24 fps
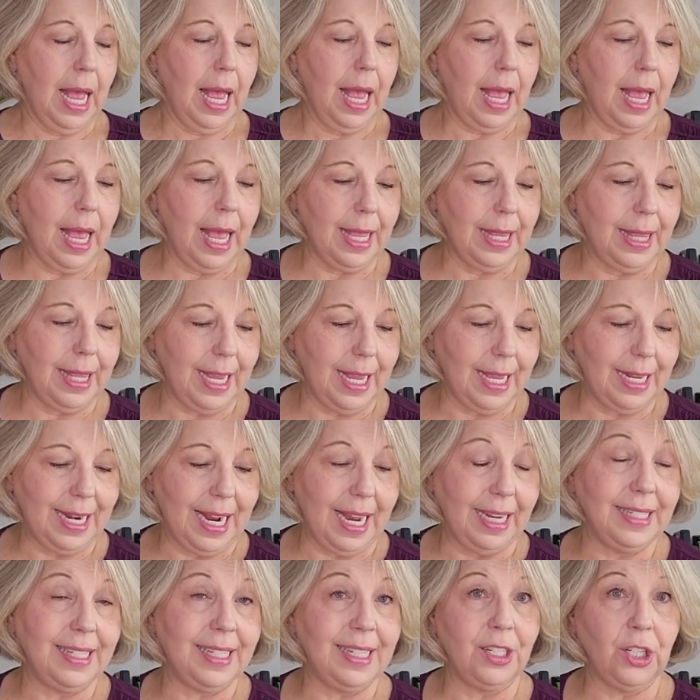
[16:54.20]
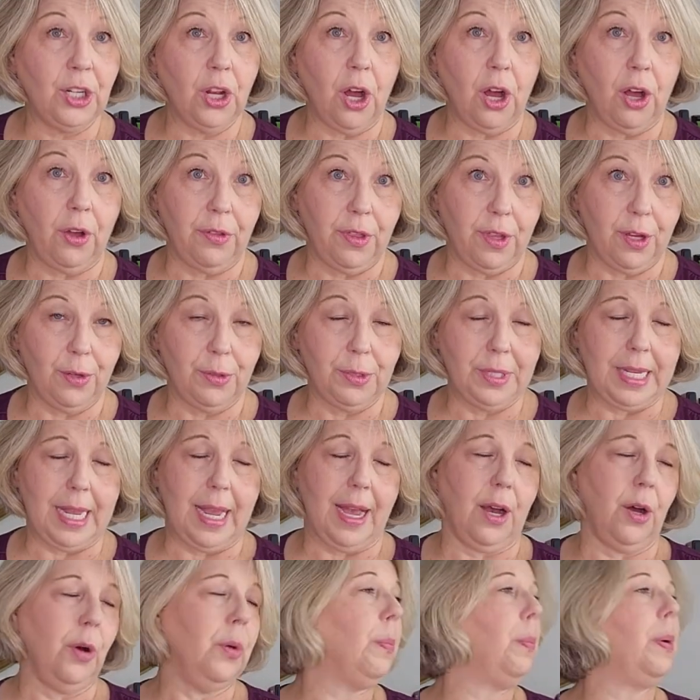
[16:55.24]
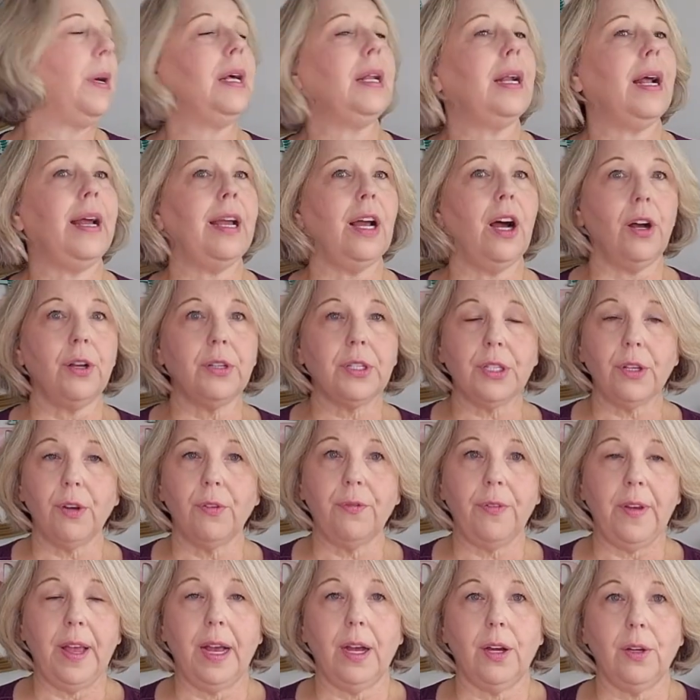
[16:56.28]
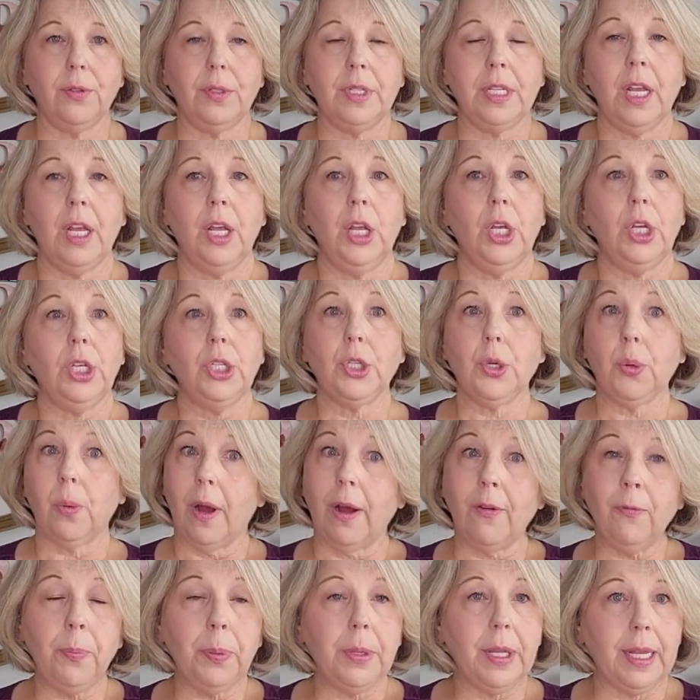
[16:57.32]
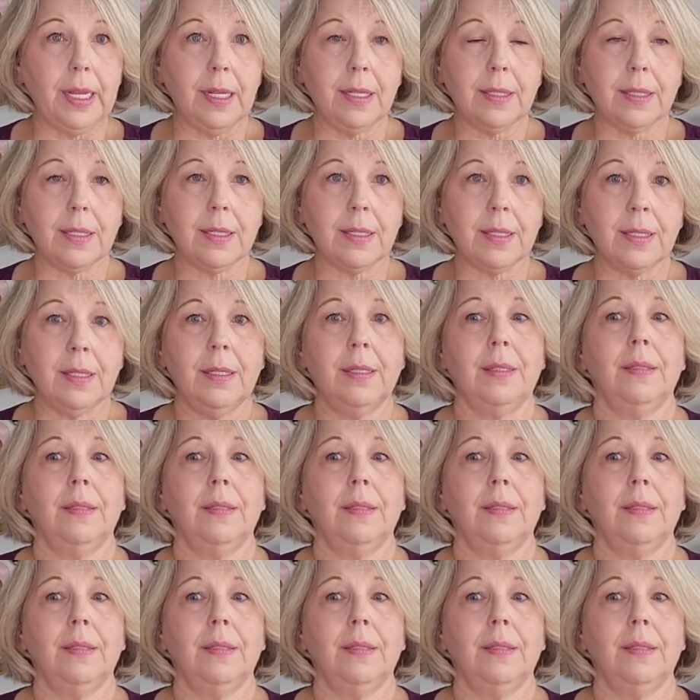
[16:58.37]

And then I didn't haul those out, but I also found 12 plates,